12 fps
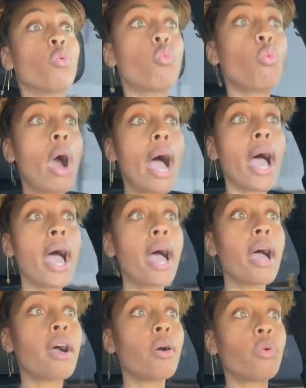
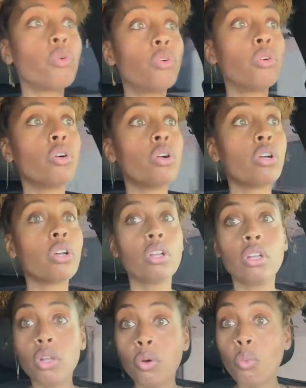Wow.
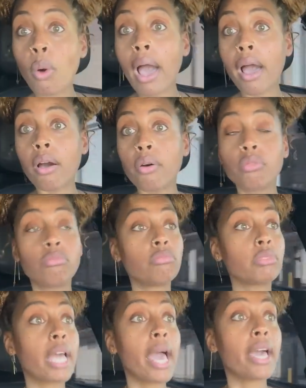Wow.
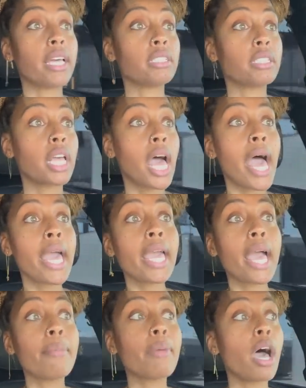Guys, I
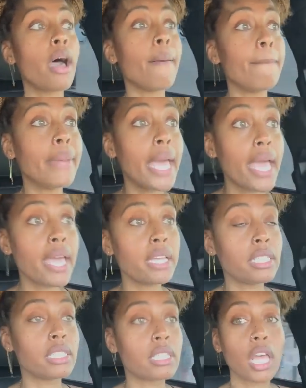am
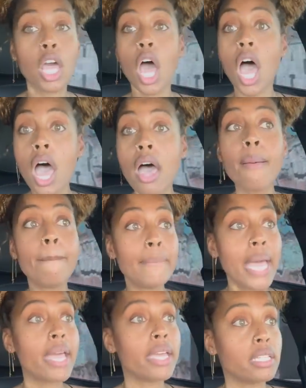amazed.
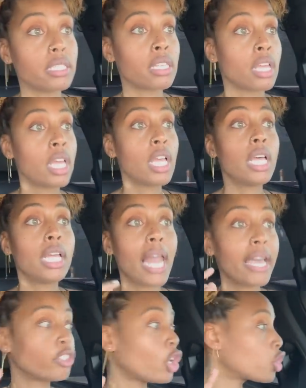Amazed.
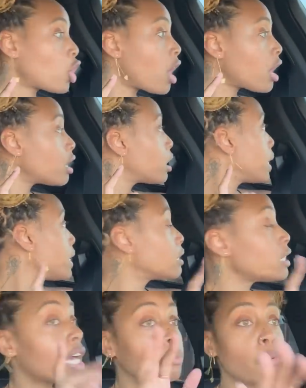Like the car is
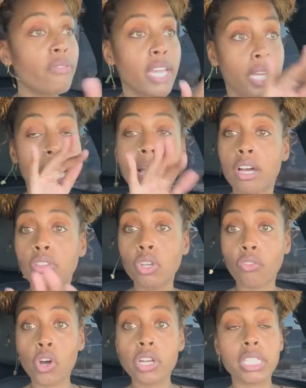not moving. Like on the
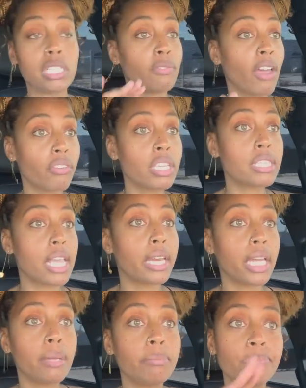road, it's very
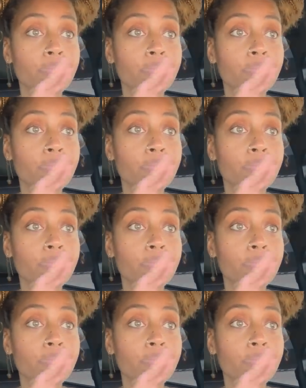steady.